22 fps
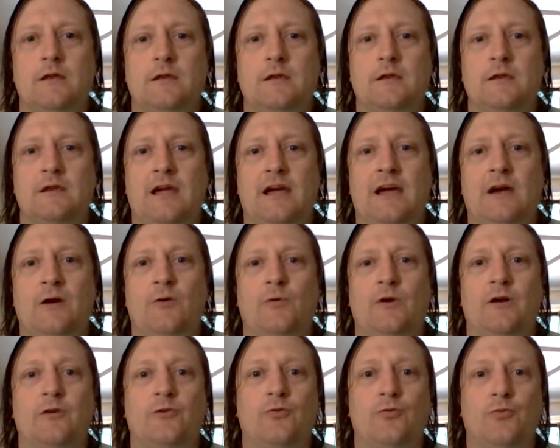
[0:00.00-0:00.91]

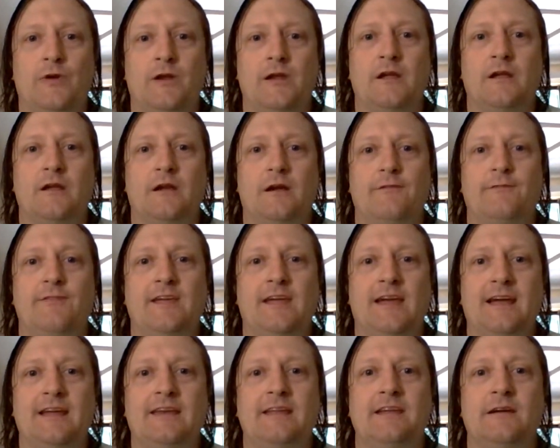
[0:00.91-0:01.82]
Now, a critic of the
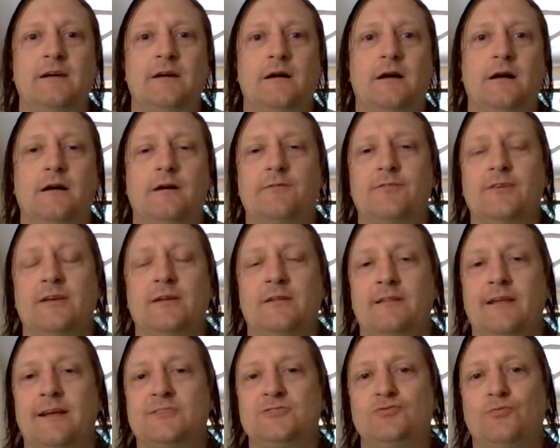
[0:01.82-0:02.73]
idea of
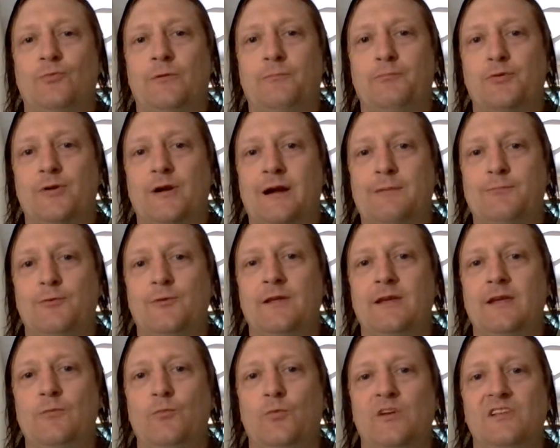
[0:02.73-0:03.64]
intellectual
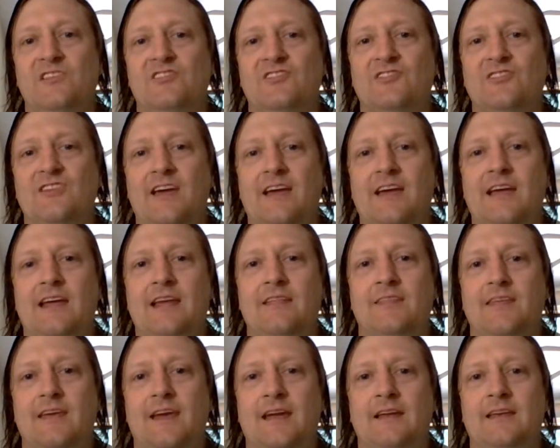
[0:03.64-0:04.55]
property would say
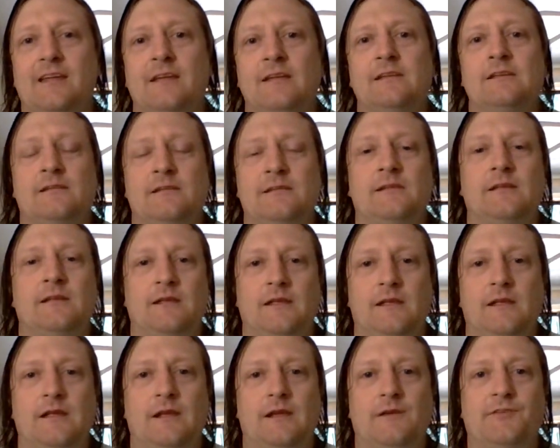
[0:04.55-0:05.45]
that
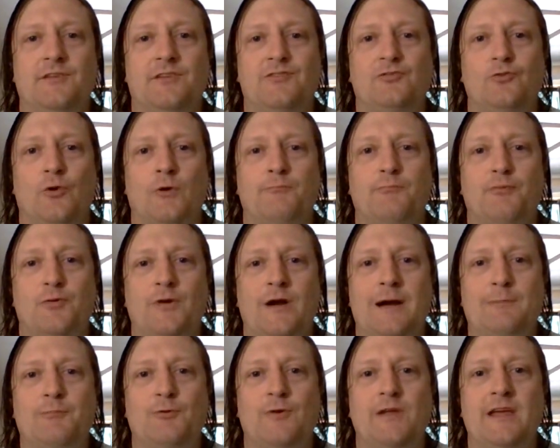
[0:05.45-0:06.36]
if it's your
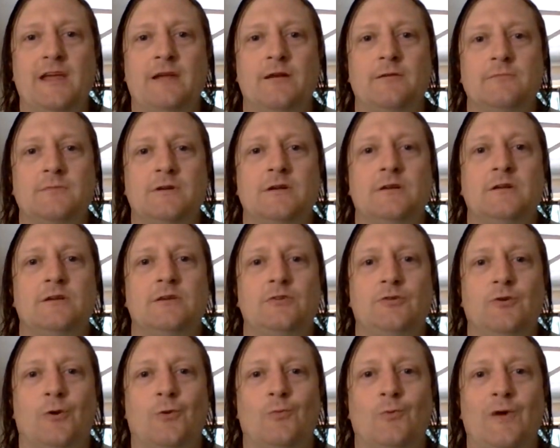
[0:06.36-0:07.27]
property,
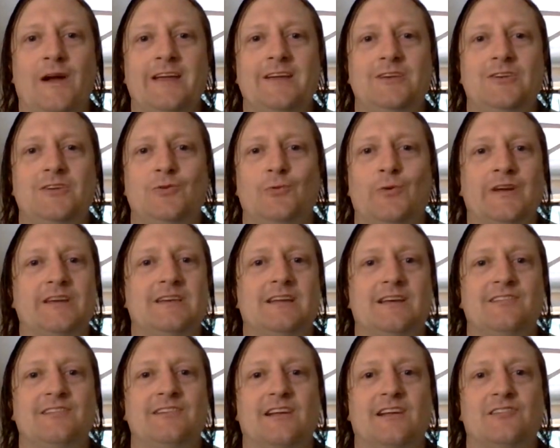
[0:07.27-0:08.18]
your right to it
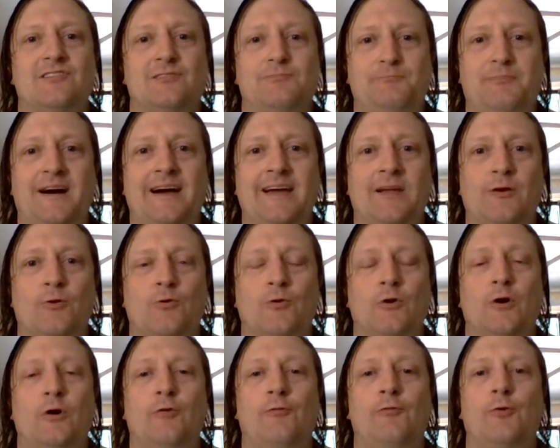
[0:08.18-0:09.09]
doesn't expire
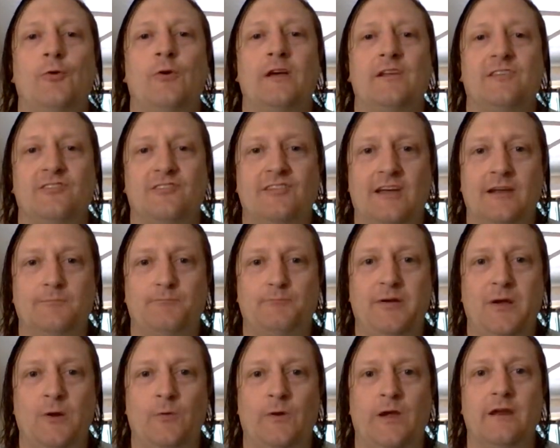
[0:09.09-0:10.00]
over a set
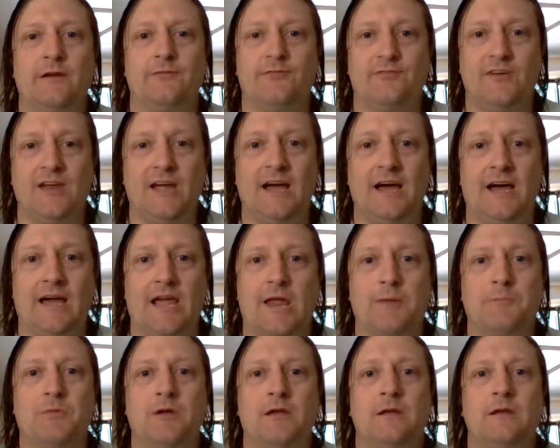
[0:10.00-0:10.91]
period of
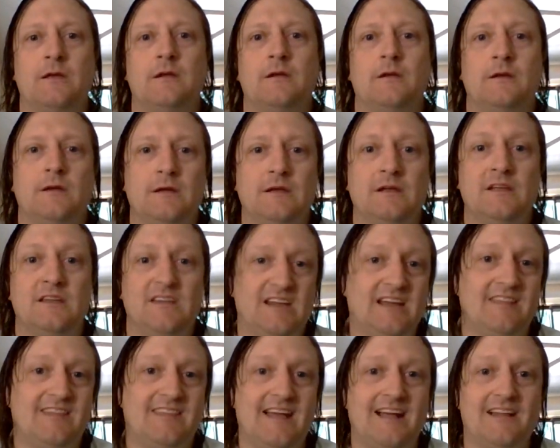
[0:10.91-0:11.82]
time.
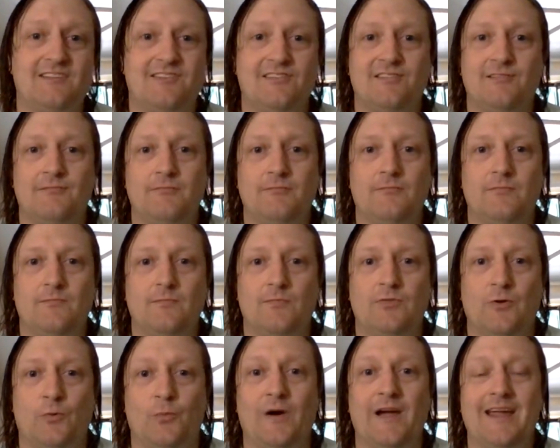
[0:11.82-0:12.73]
Yet that's
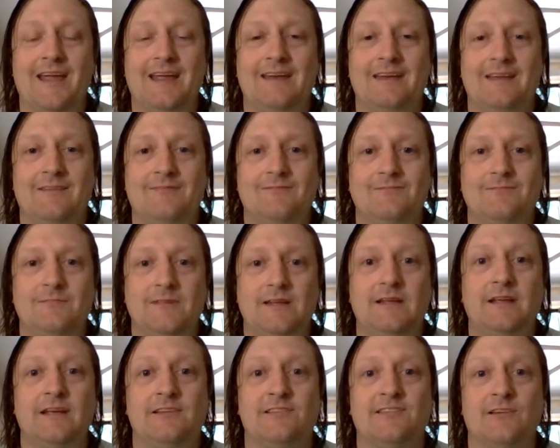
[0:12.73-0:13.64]
the way it
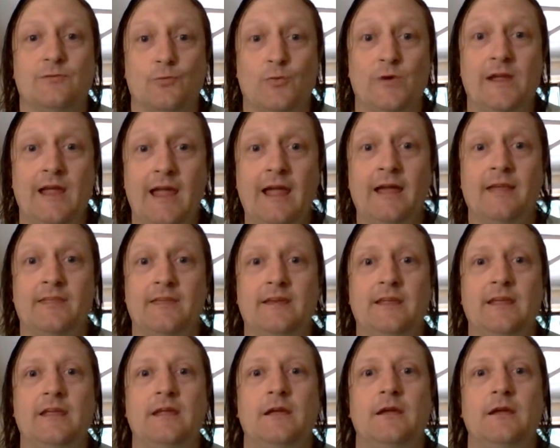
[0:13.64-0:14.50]
is in reality.